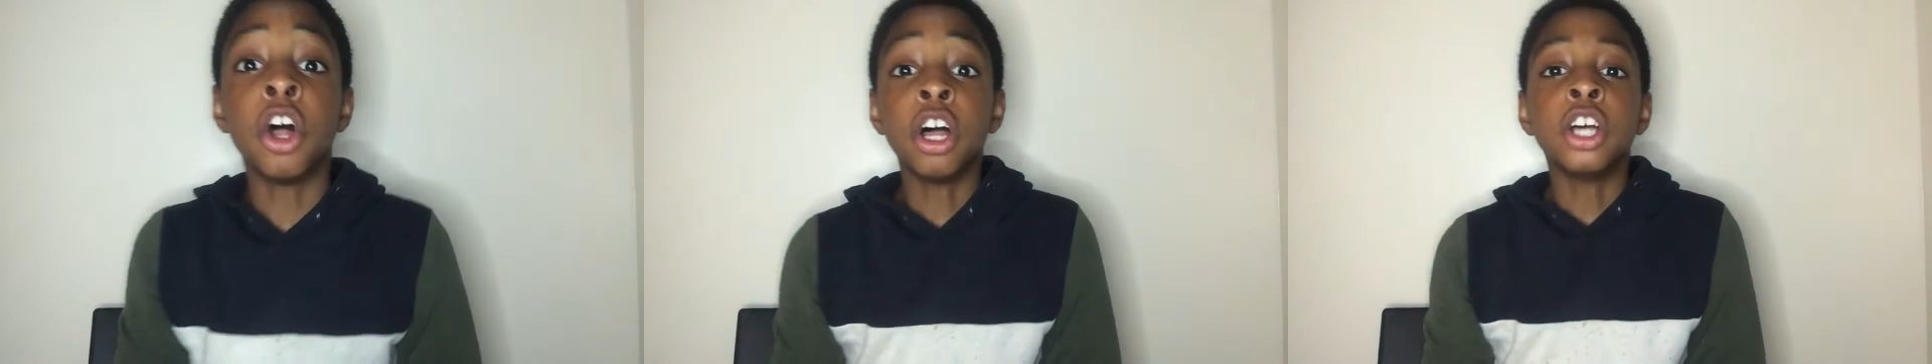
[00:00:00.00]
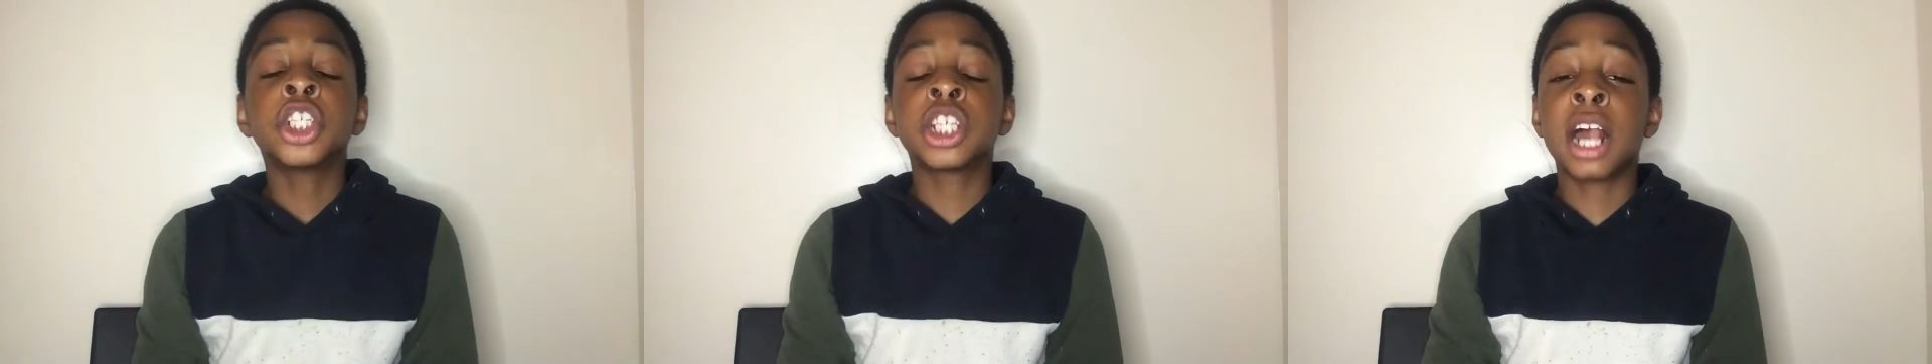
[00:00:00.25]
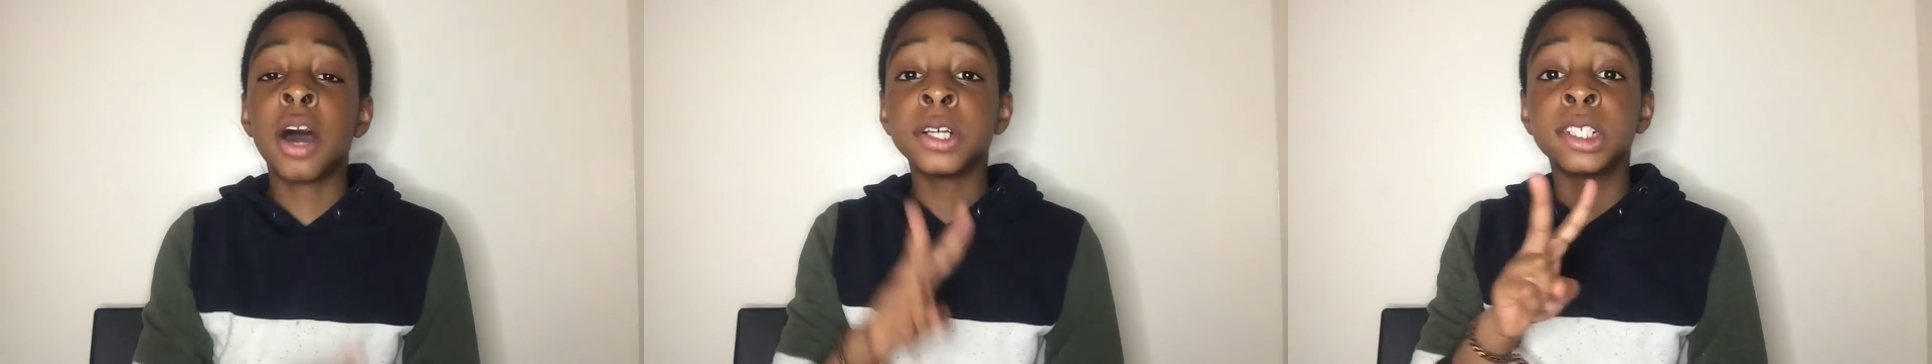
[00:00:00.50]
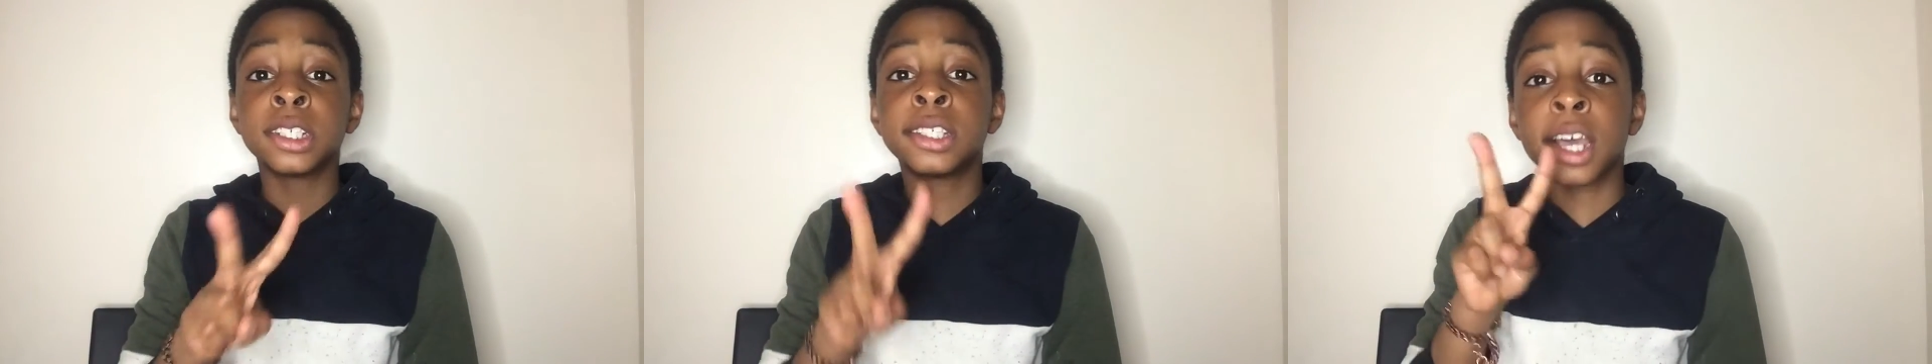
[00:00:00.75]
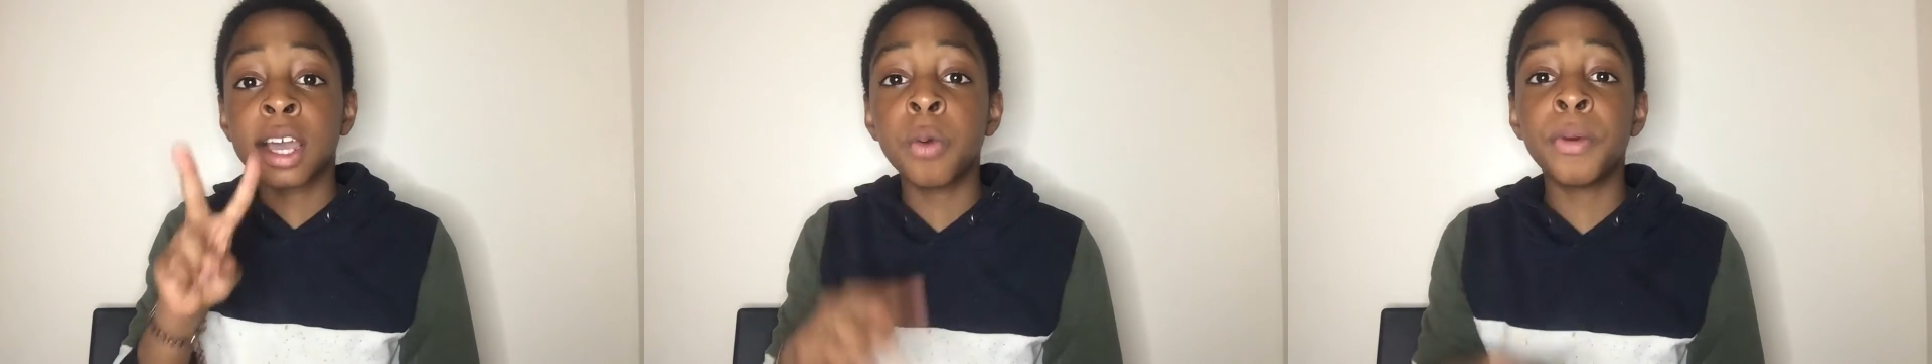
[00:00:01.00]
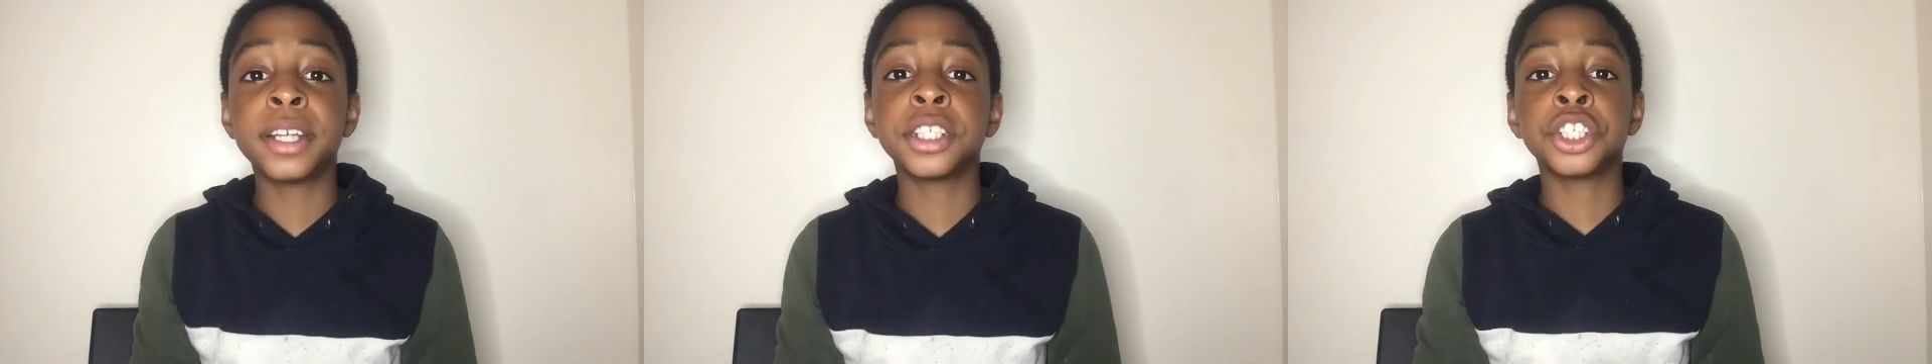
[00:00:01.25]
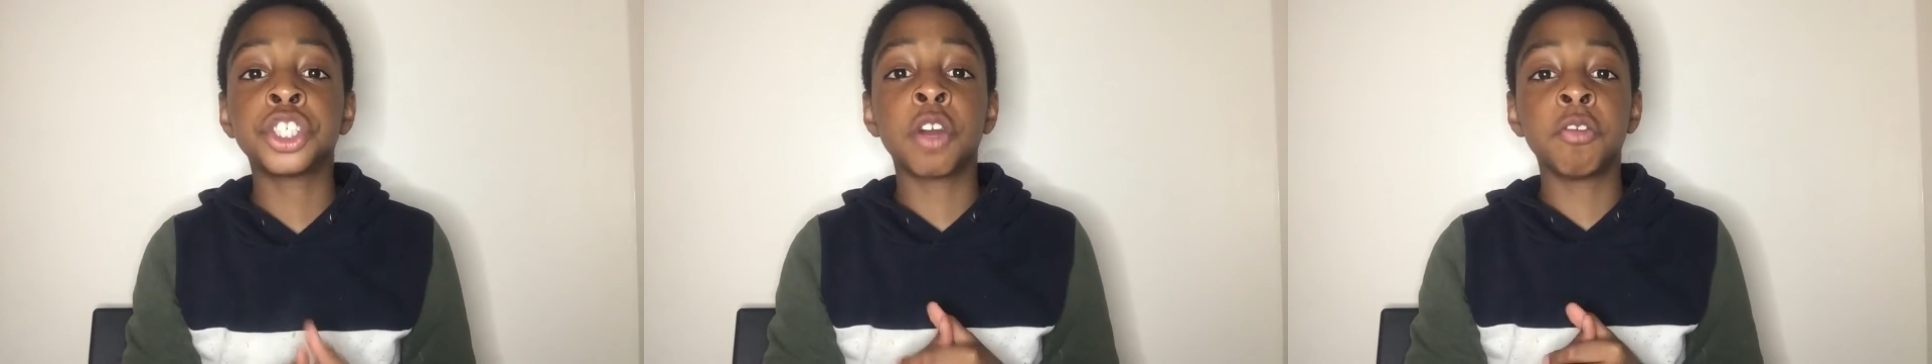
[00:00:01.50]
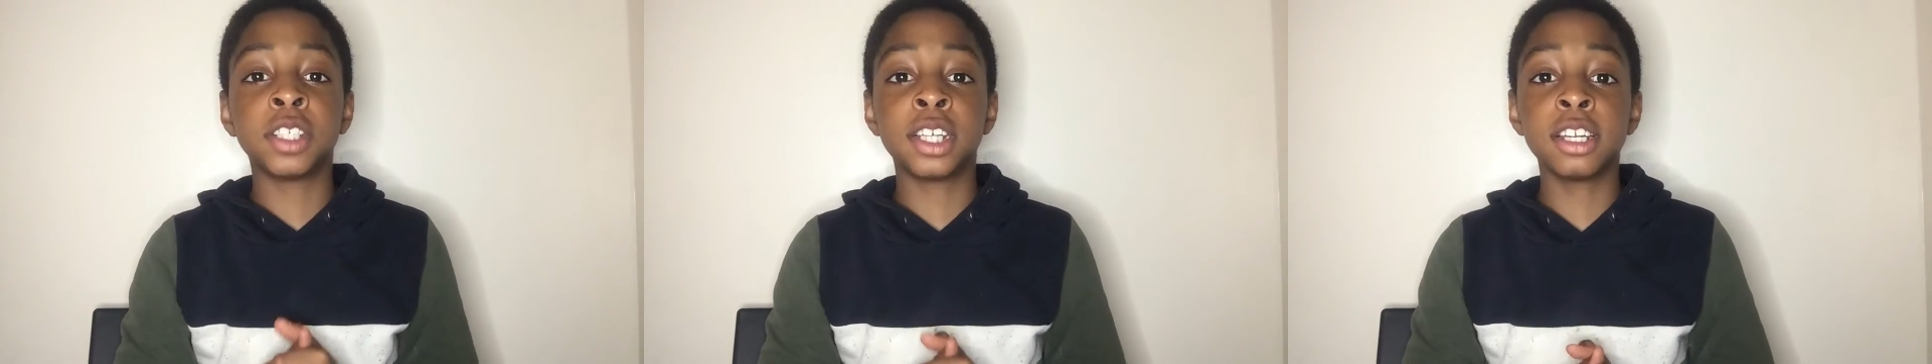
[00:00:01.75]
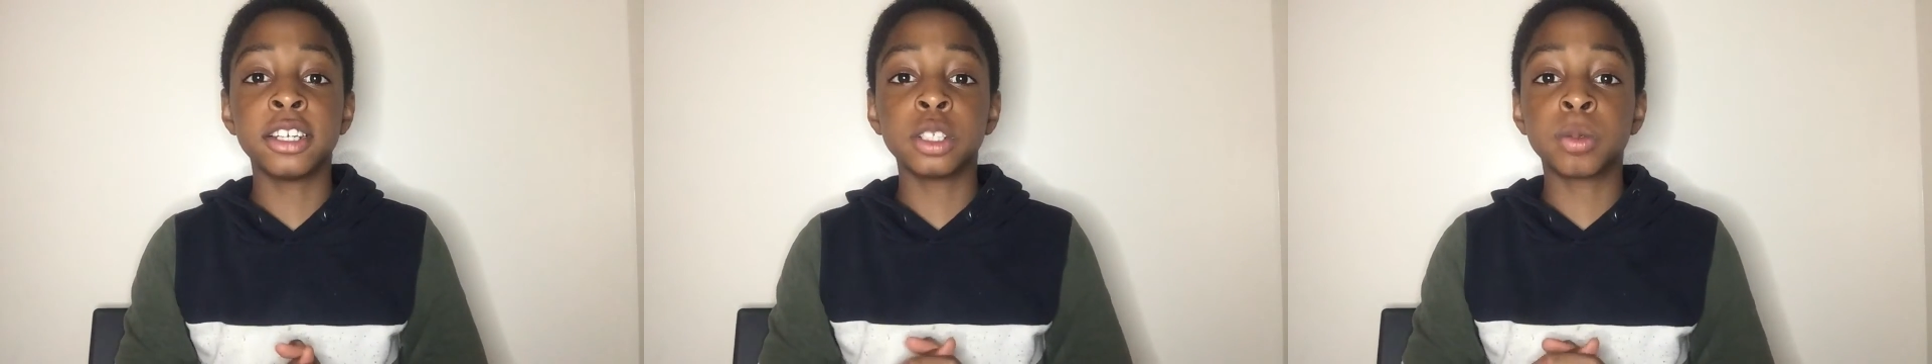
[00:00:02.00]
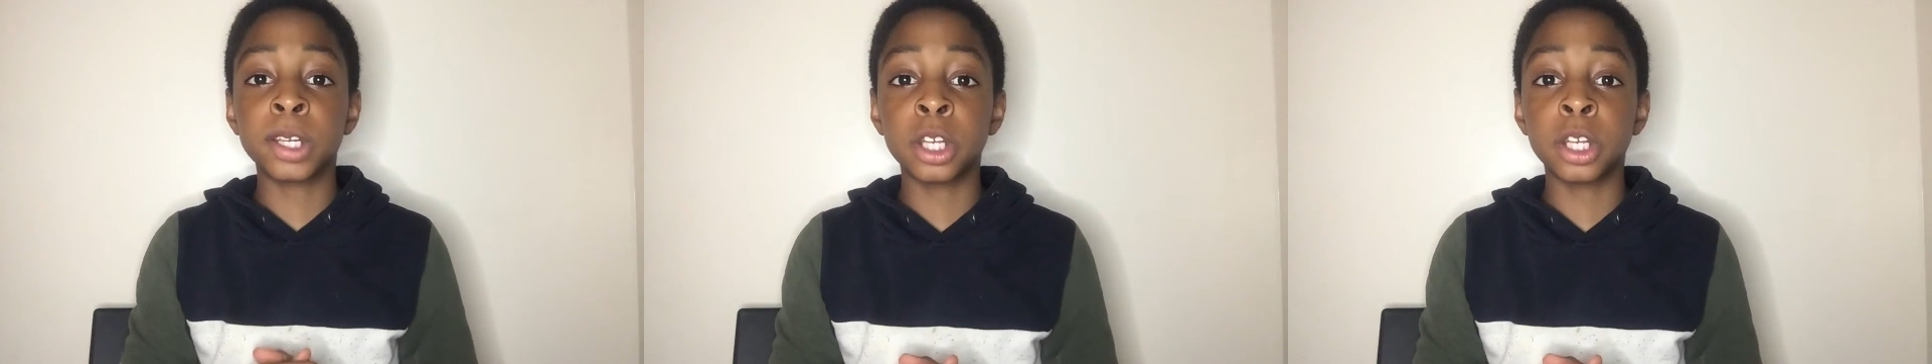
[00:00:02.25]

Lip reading: So that was the second way to show resilience